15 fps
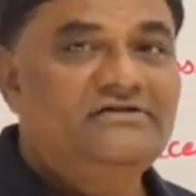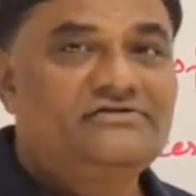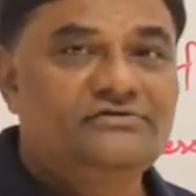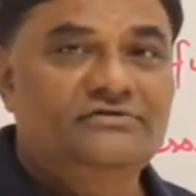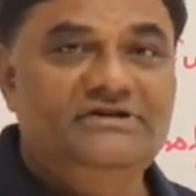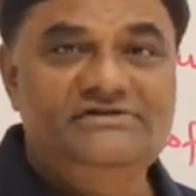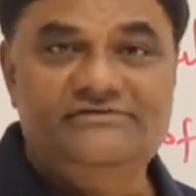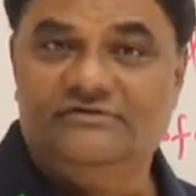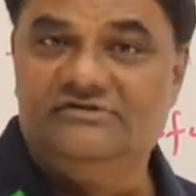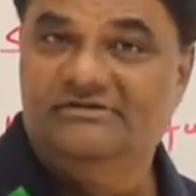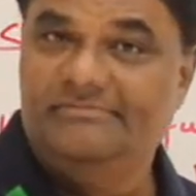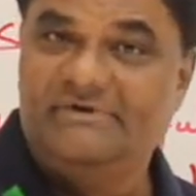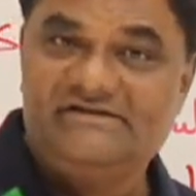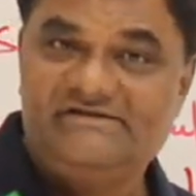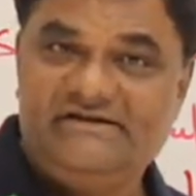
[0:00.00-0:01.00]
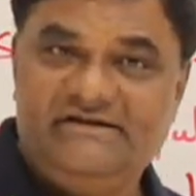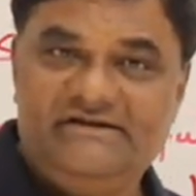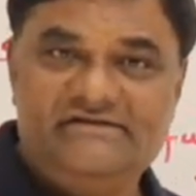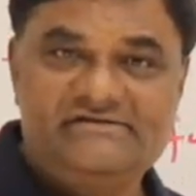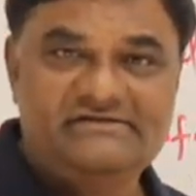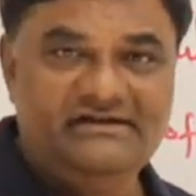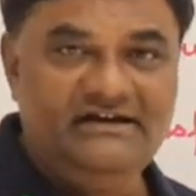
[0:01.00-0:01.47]
So this was the best
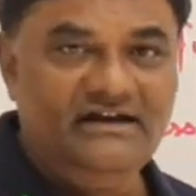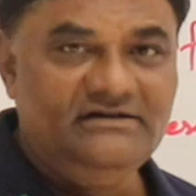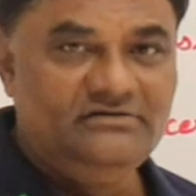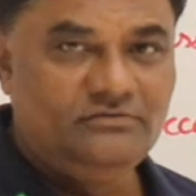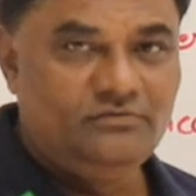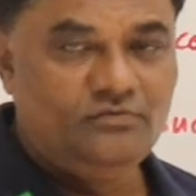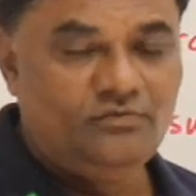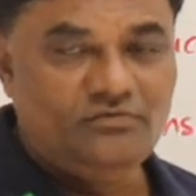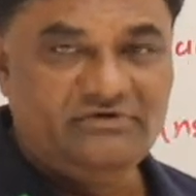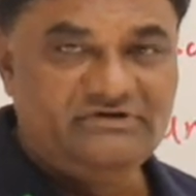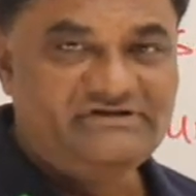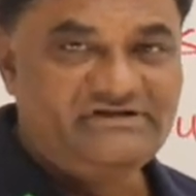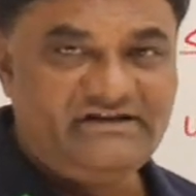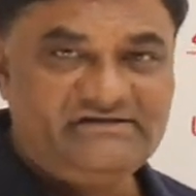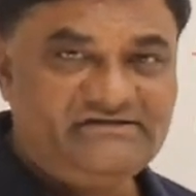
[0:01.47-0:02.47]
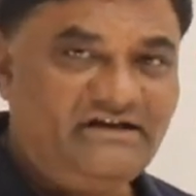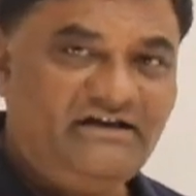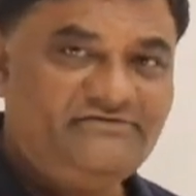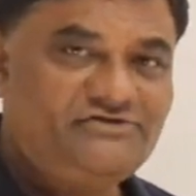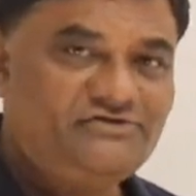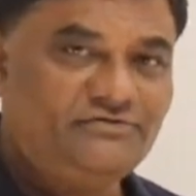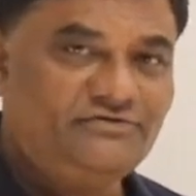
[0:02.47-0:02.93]
case and worst case I
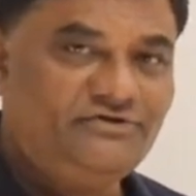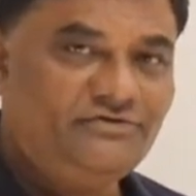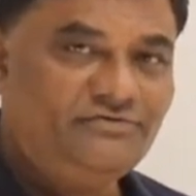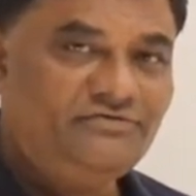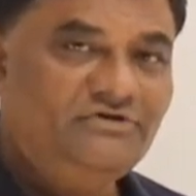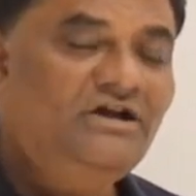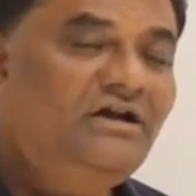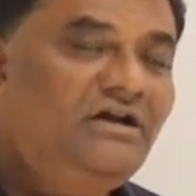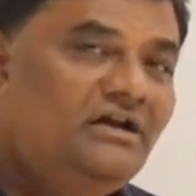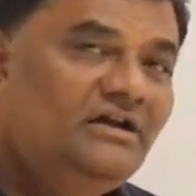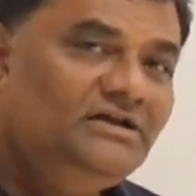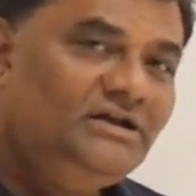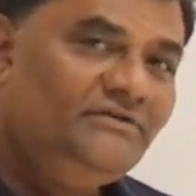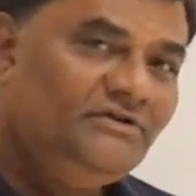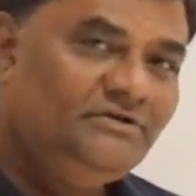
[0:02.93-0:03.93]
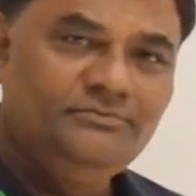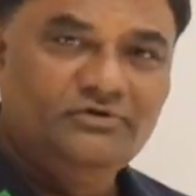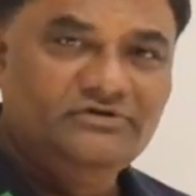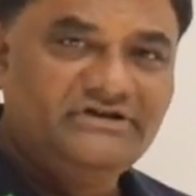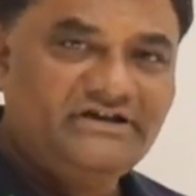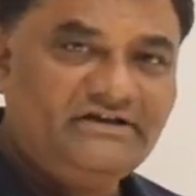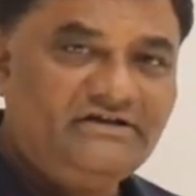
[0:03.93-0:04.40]
have shown you. Now one
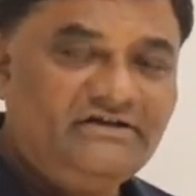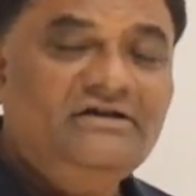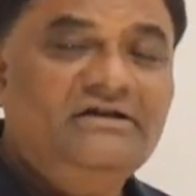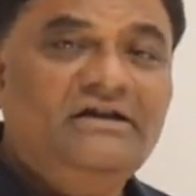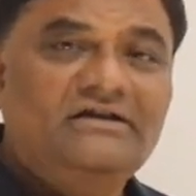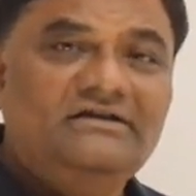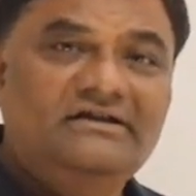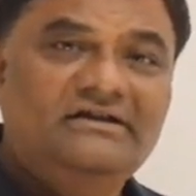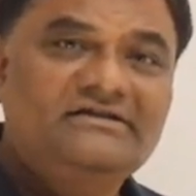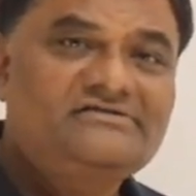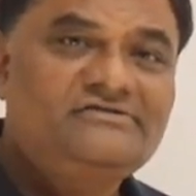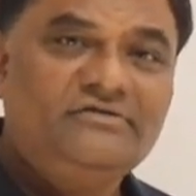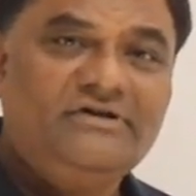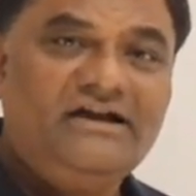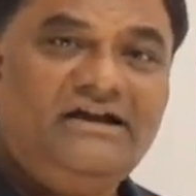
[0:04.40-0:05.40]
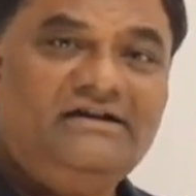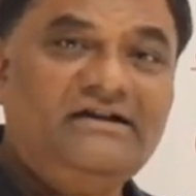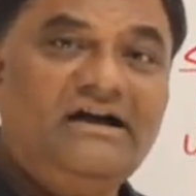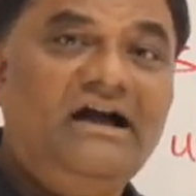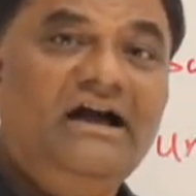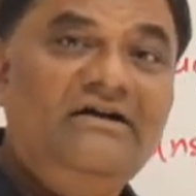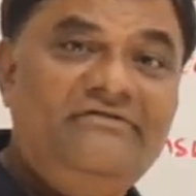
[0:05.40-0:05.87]
more thing. Let us look
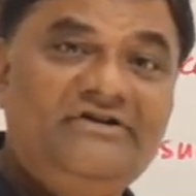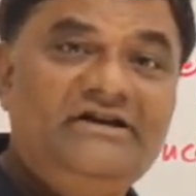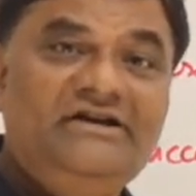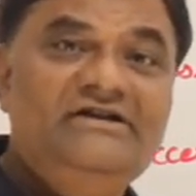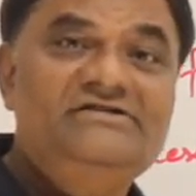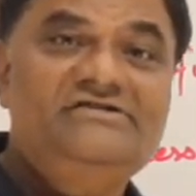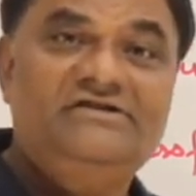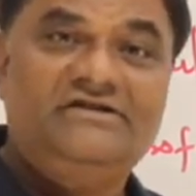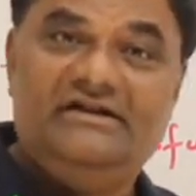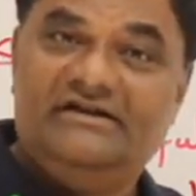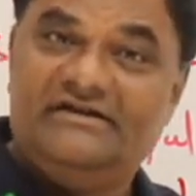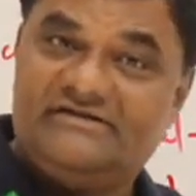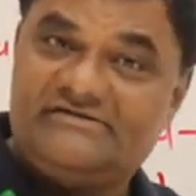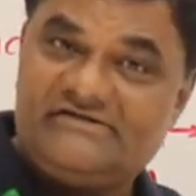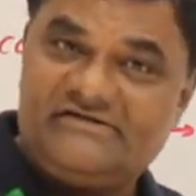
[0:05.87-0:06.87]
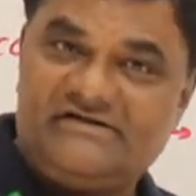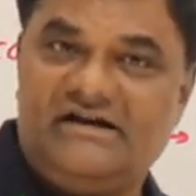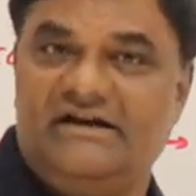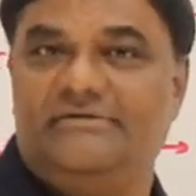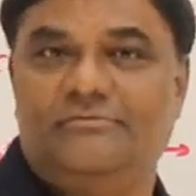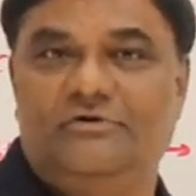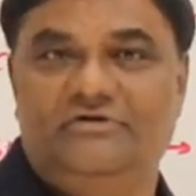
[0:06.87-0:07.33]
at average case
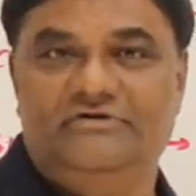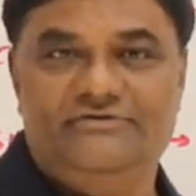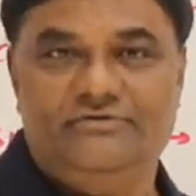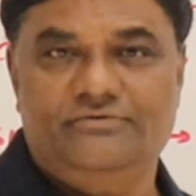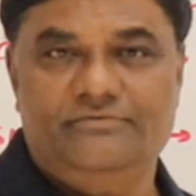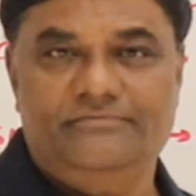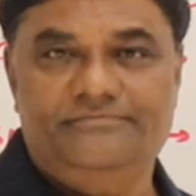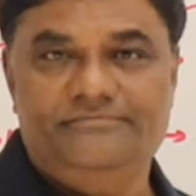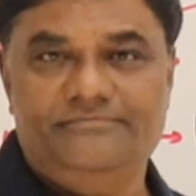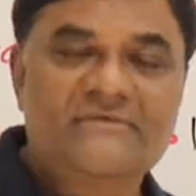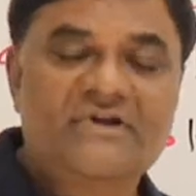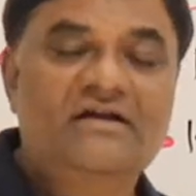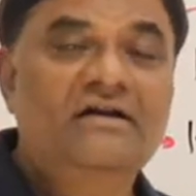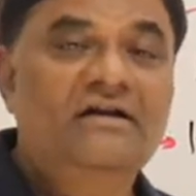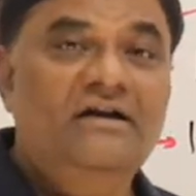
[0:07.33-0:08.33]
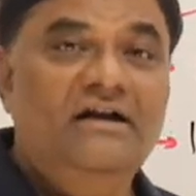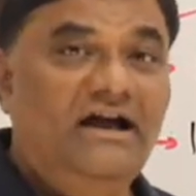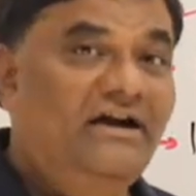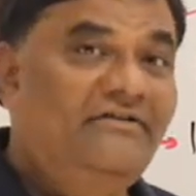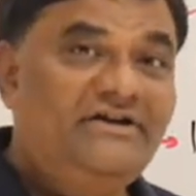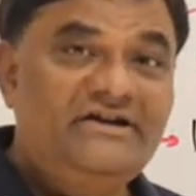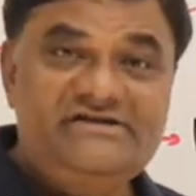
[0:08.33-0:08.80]
time also.
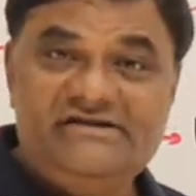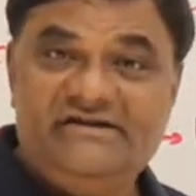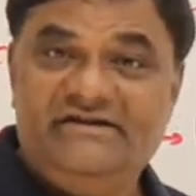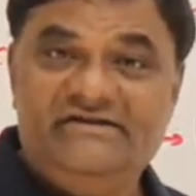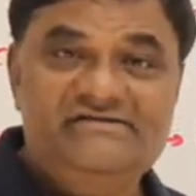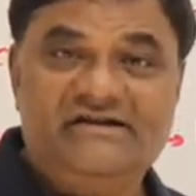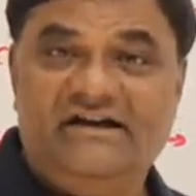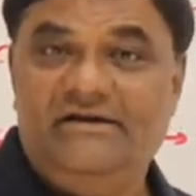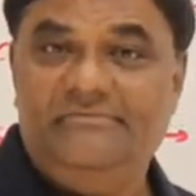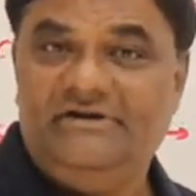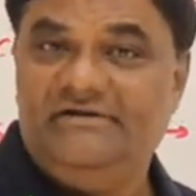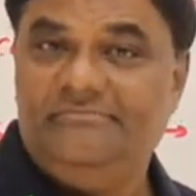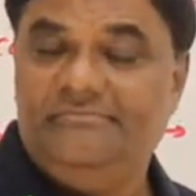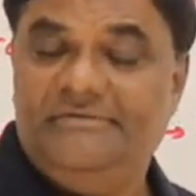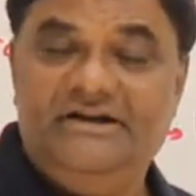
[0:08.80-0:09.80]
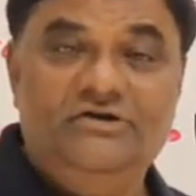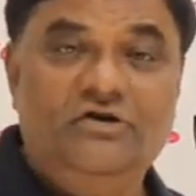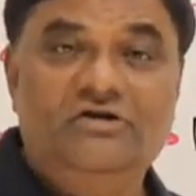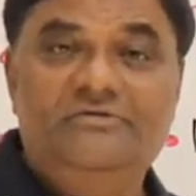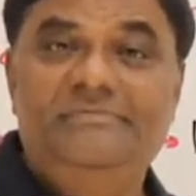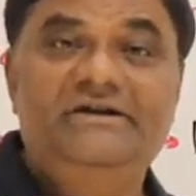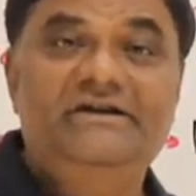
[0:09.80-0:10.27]
Average case time may
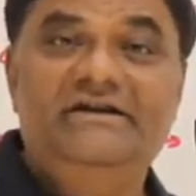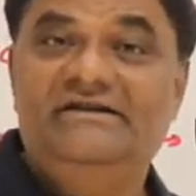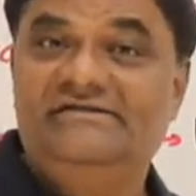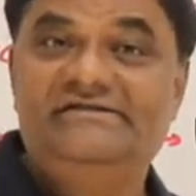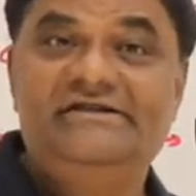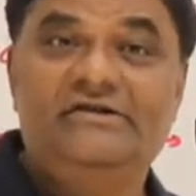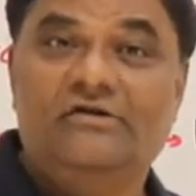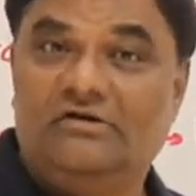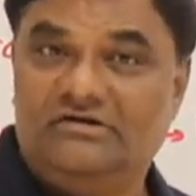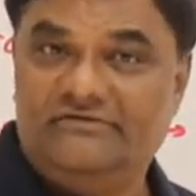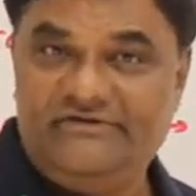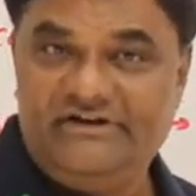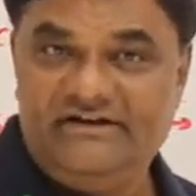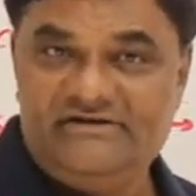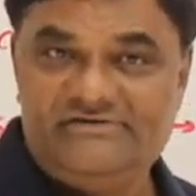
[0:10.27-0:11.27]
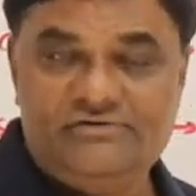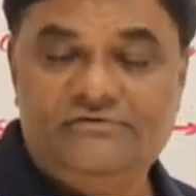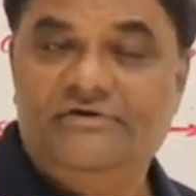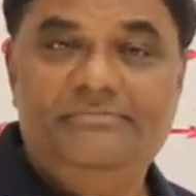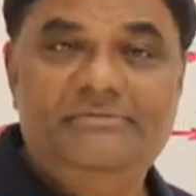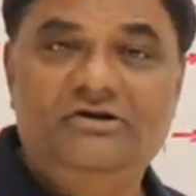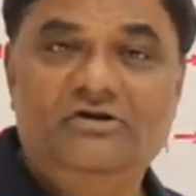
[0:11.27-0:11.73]
not be easy always, so
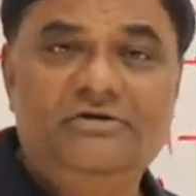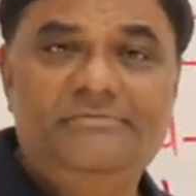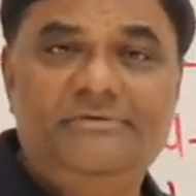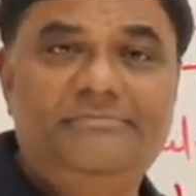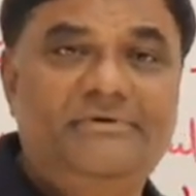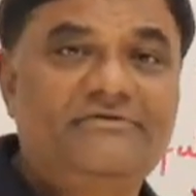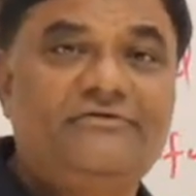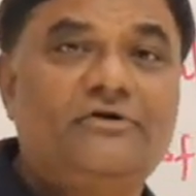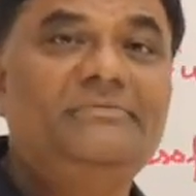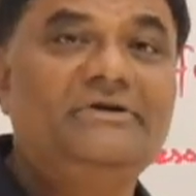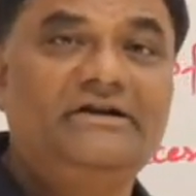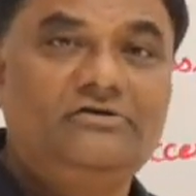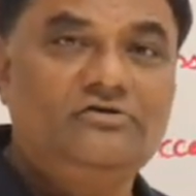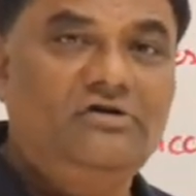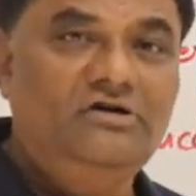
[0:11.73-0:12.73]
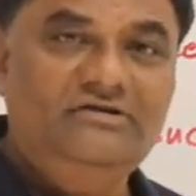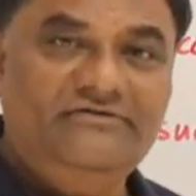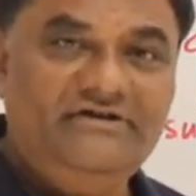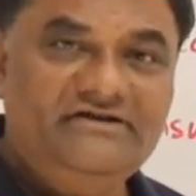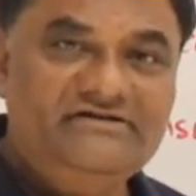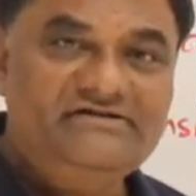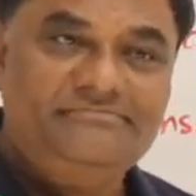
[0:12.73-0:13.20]
we may not be performing it
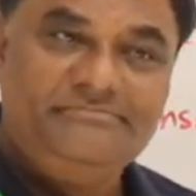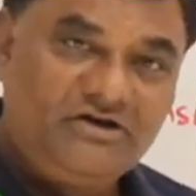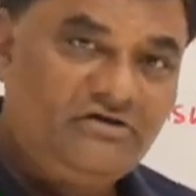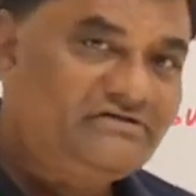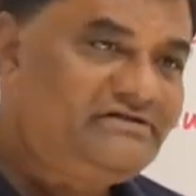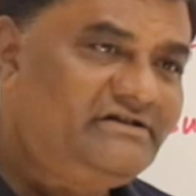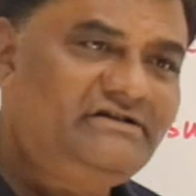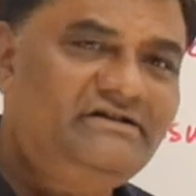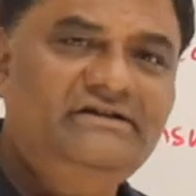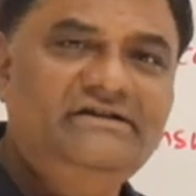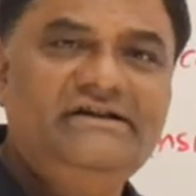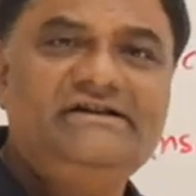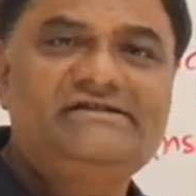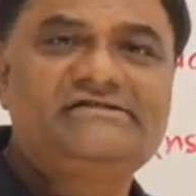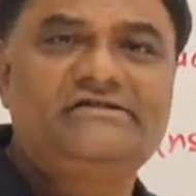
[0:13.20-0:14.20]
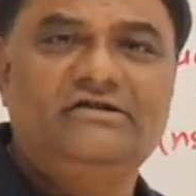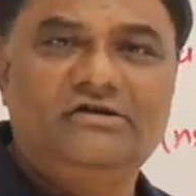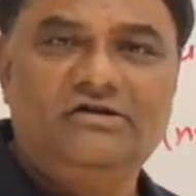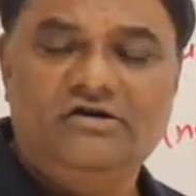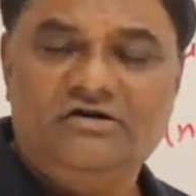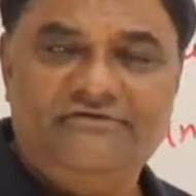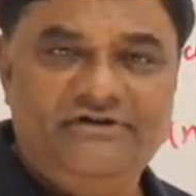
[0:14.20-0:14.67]
always because it needs a
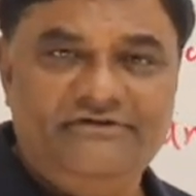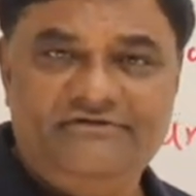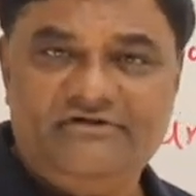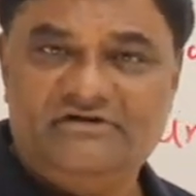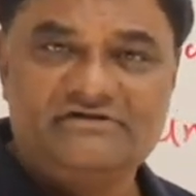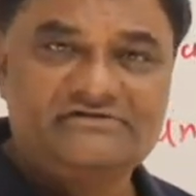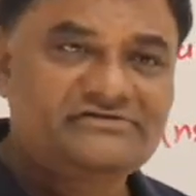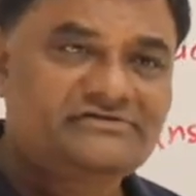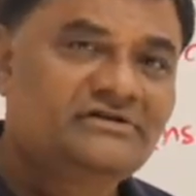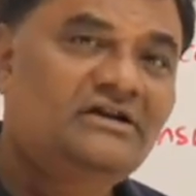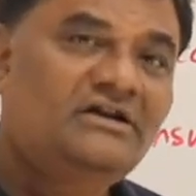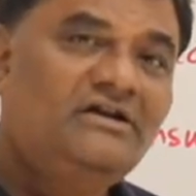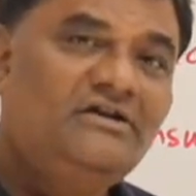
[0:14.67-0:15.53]
lot of efforts